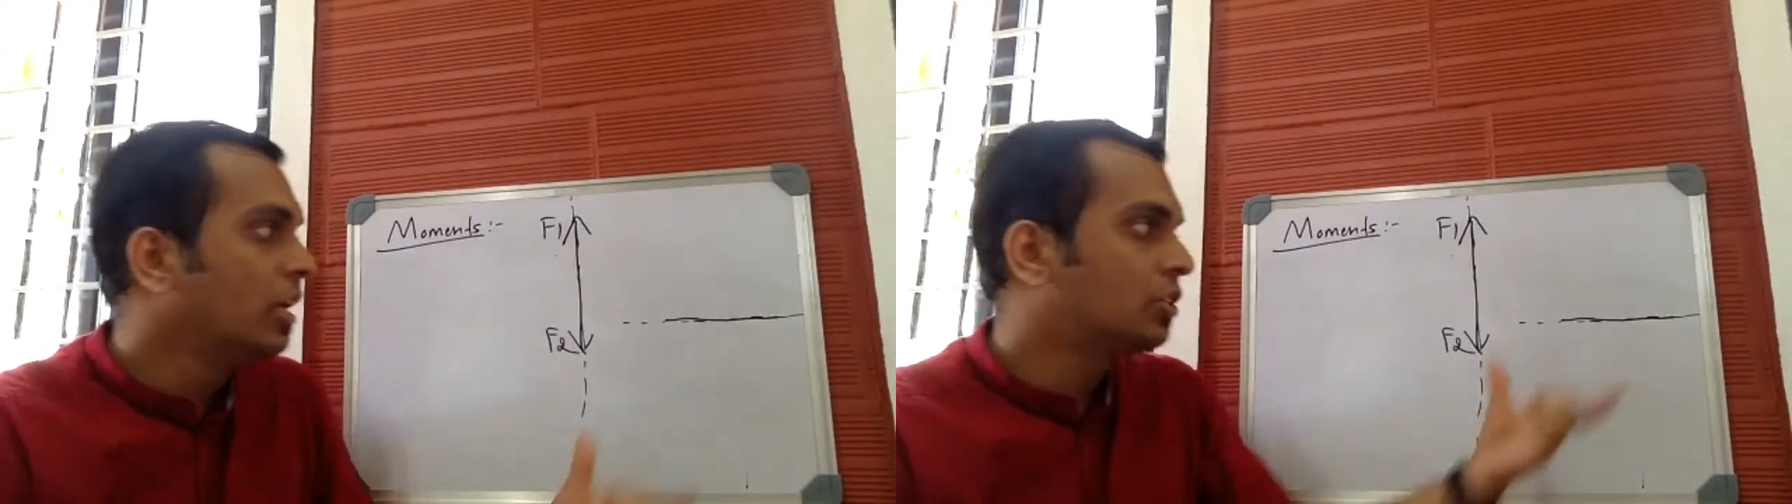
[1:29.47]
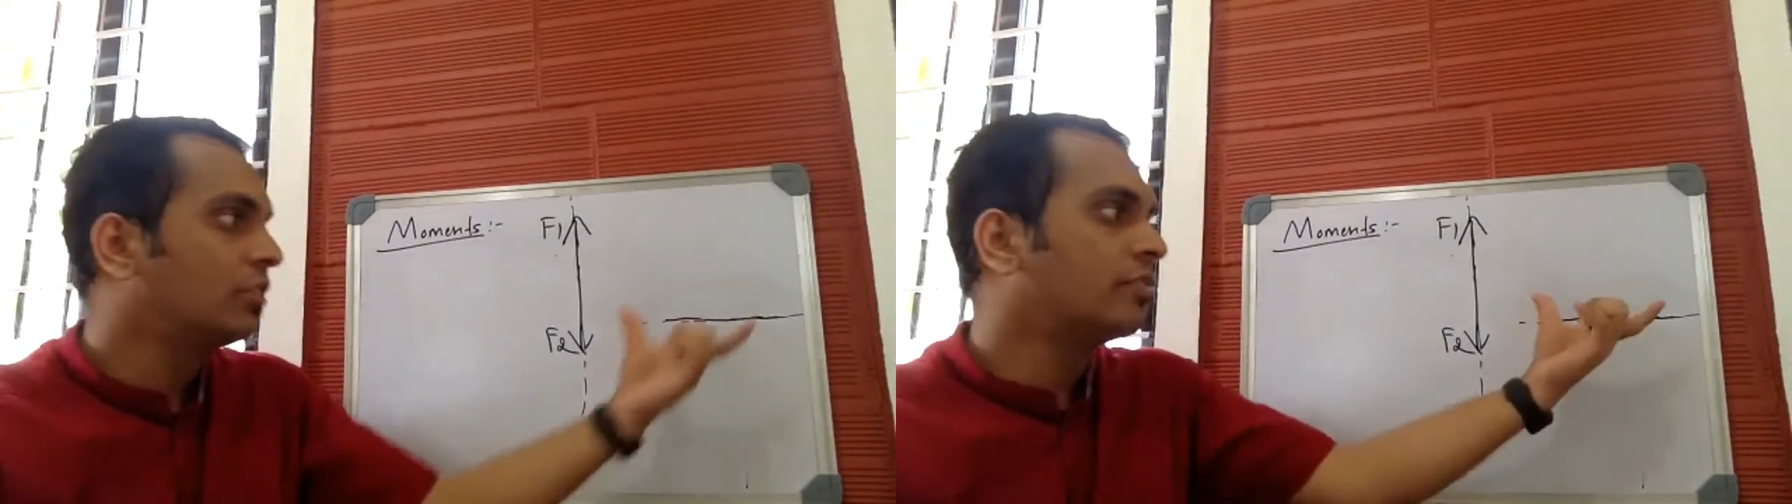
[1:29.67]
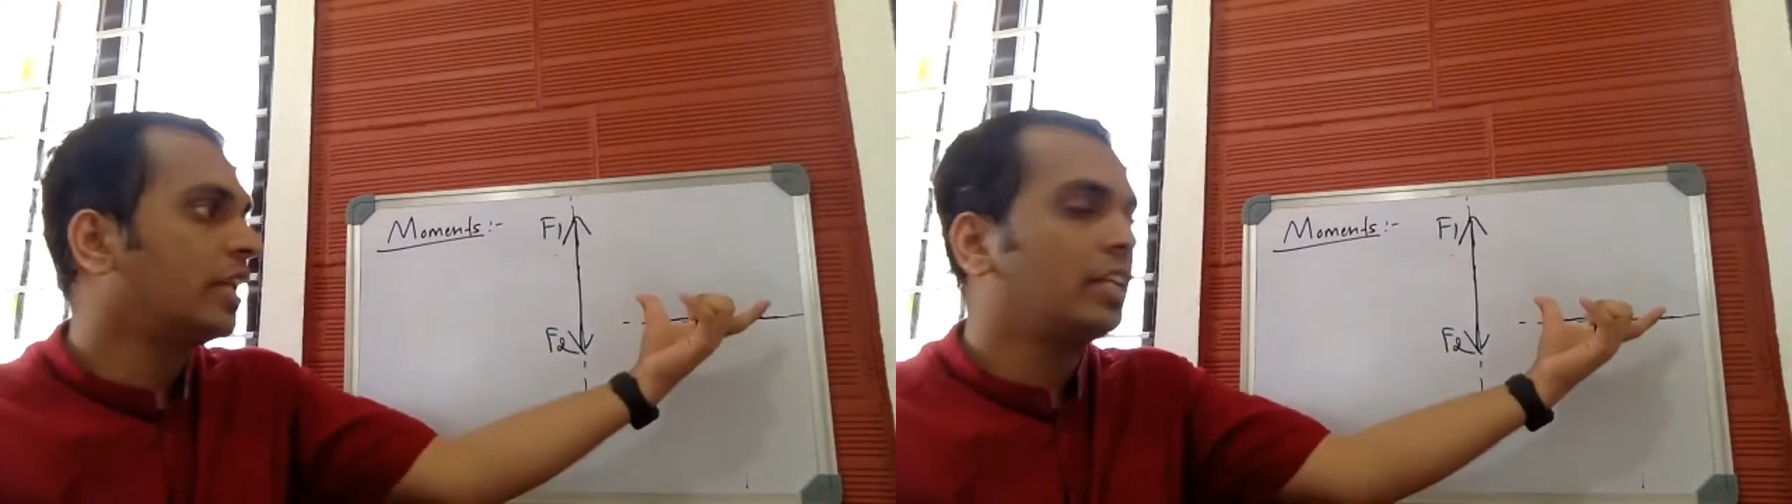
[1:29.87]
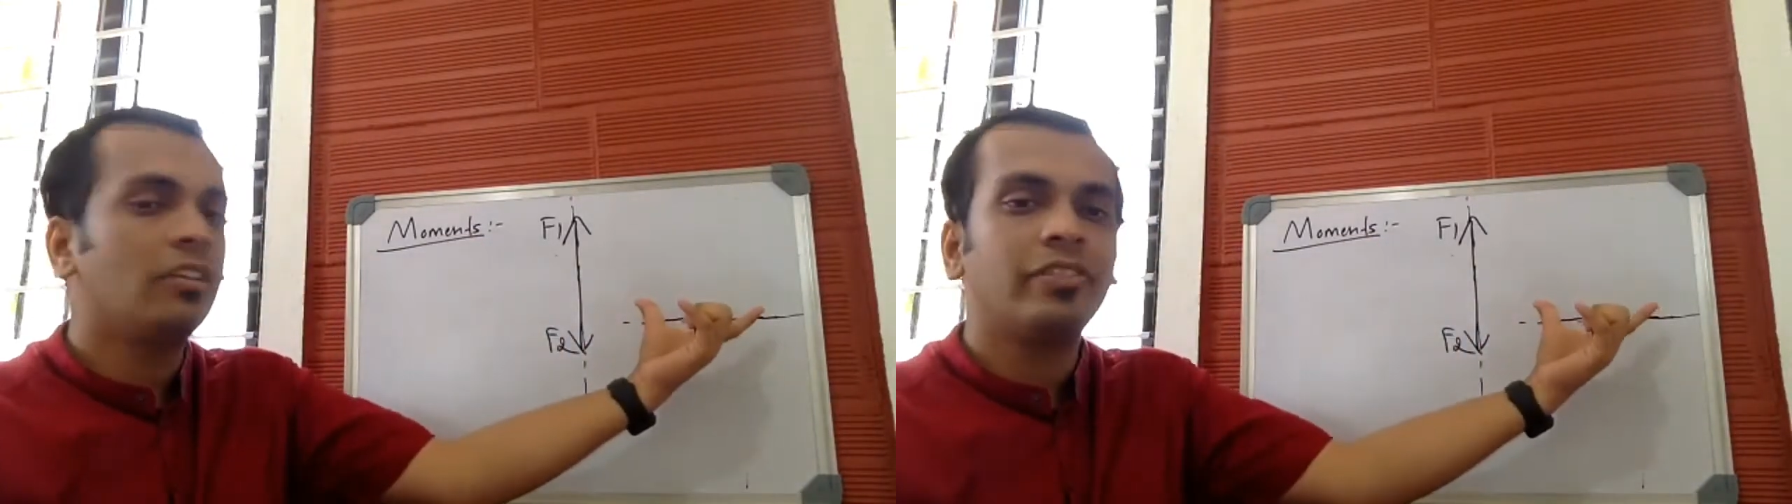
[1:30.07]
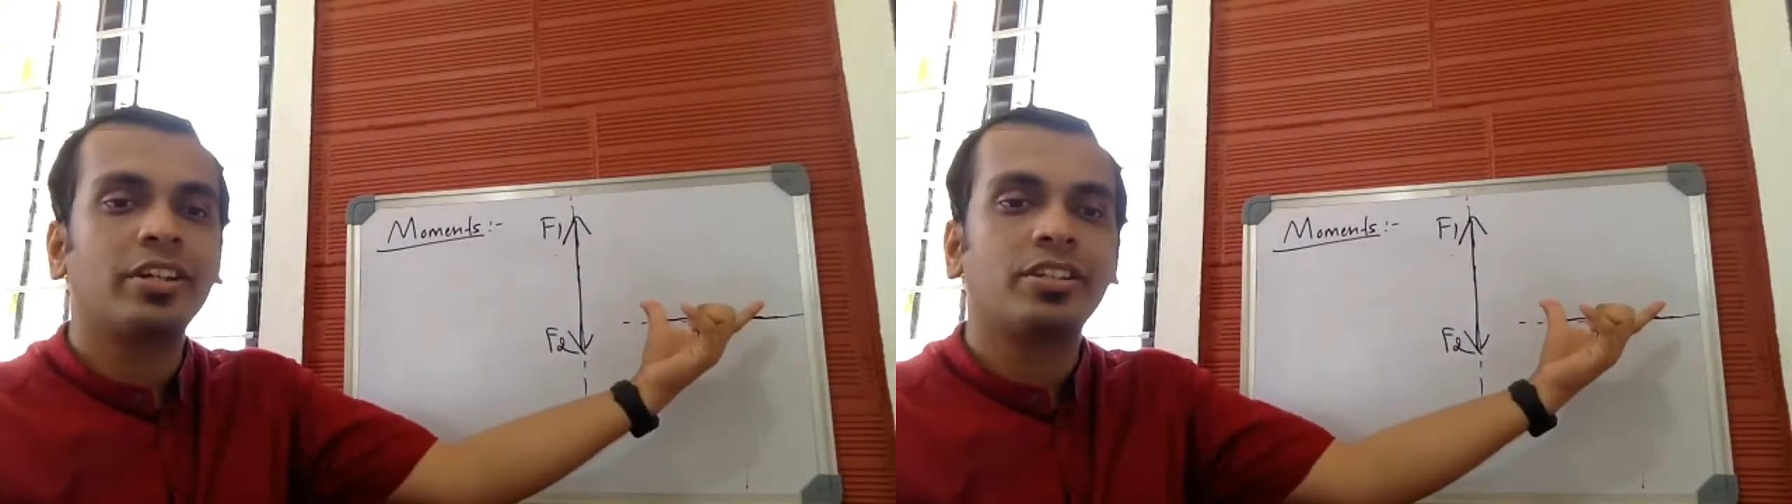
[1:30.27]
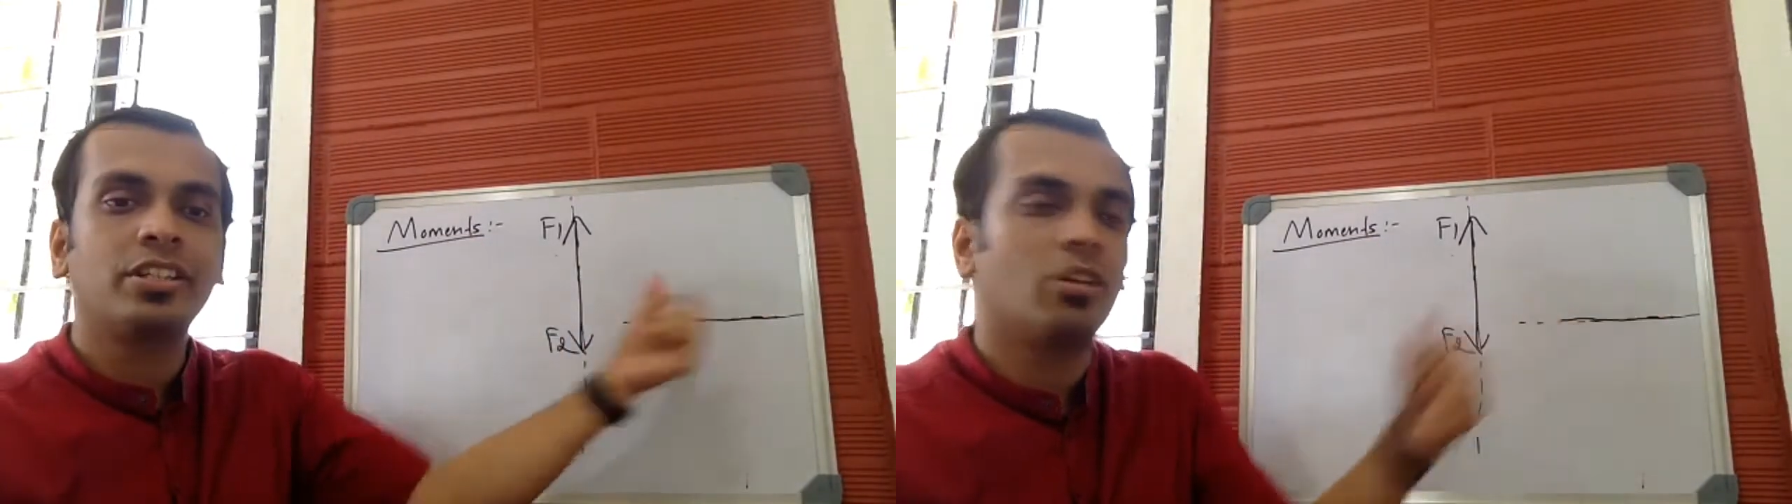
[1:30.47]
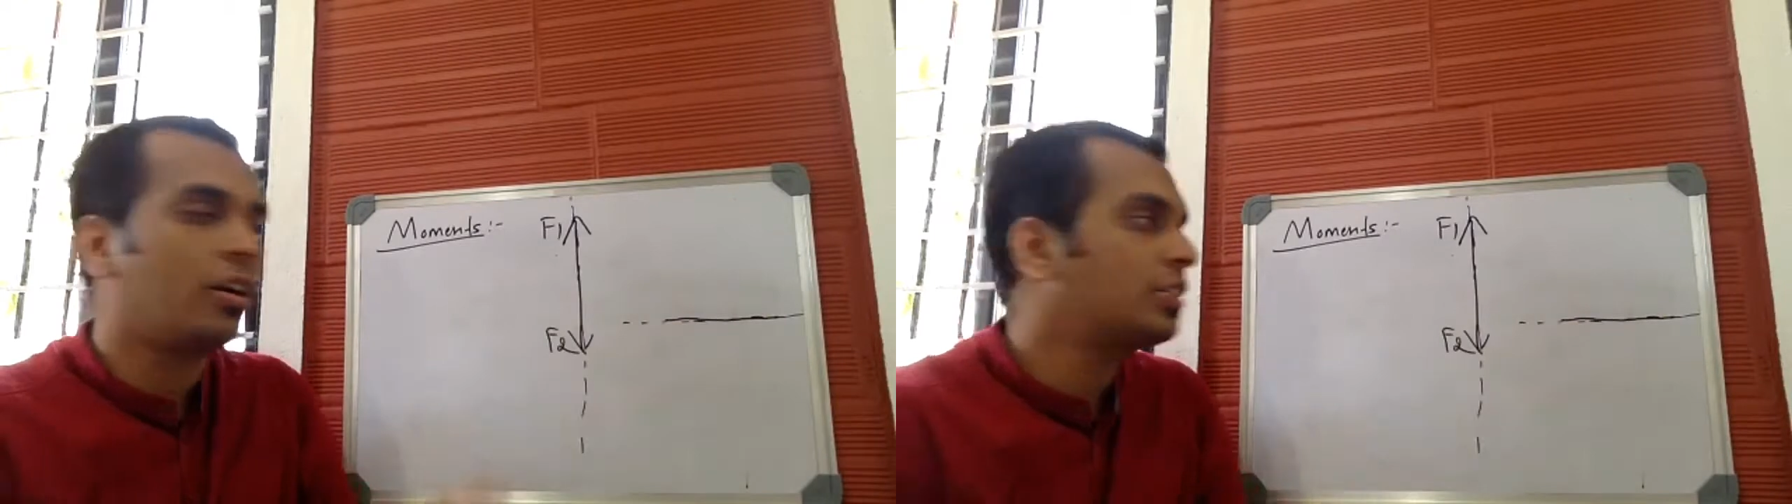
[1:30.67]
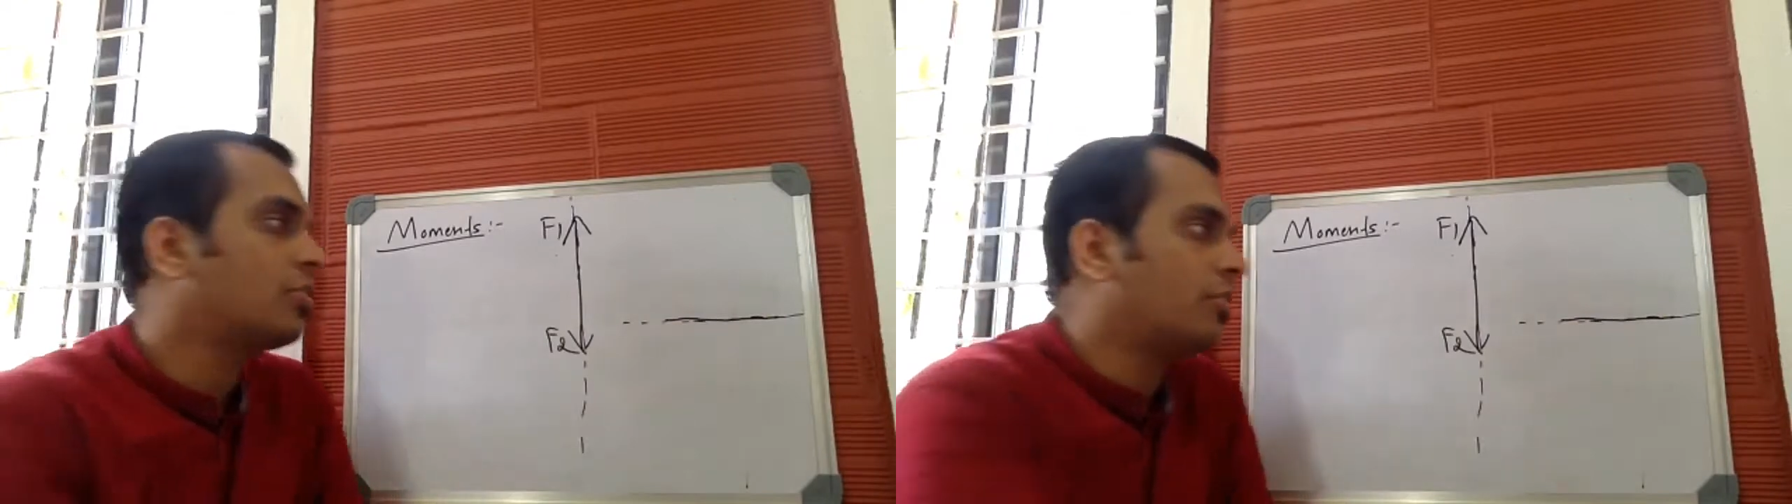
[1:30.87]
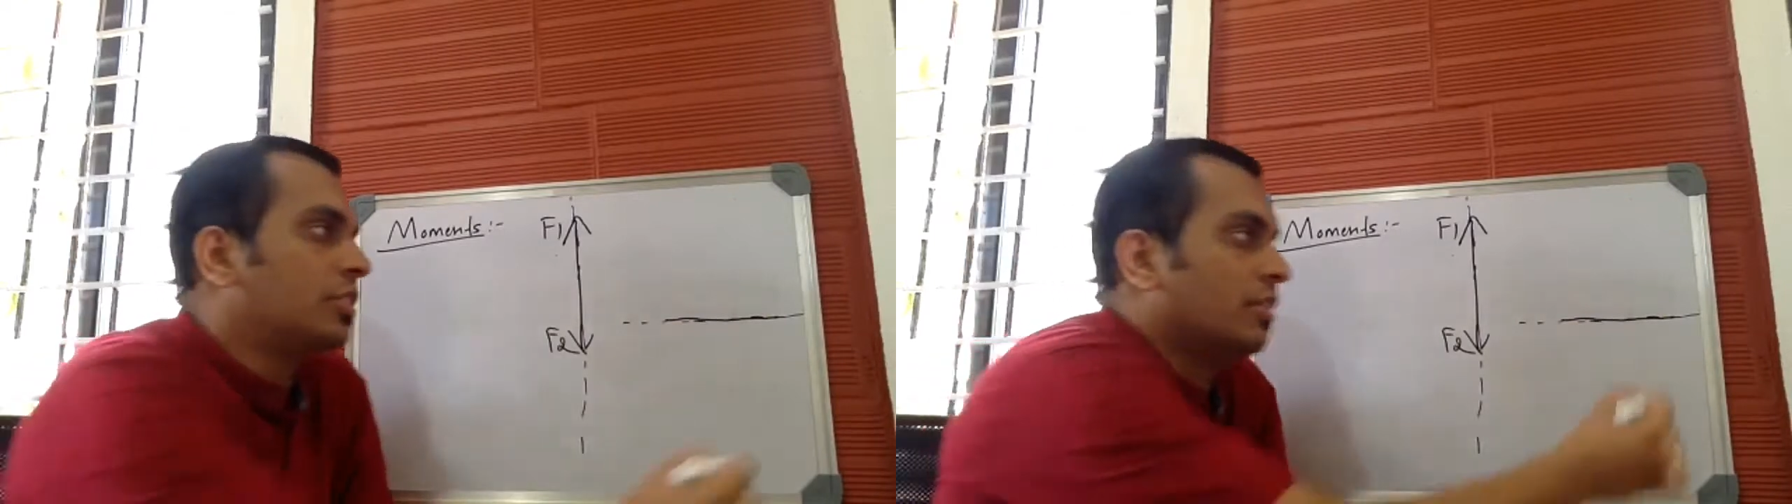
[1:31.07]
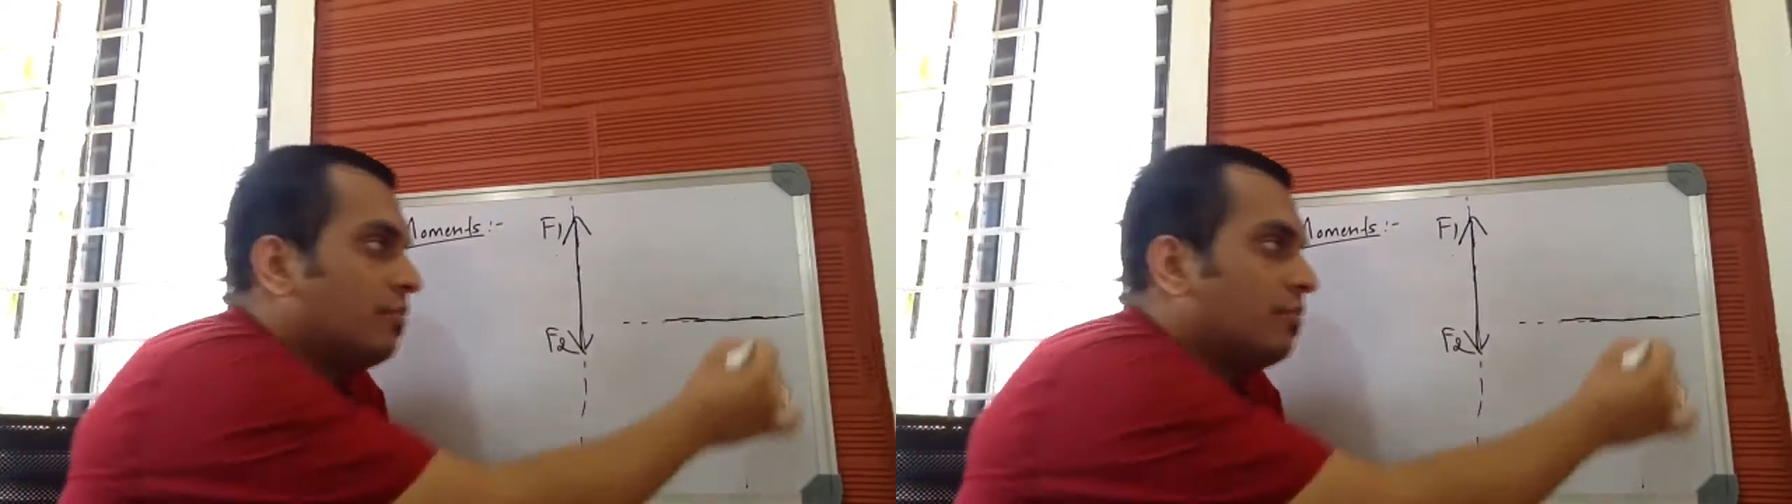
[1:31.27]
So if the line of action is horizontal,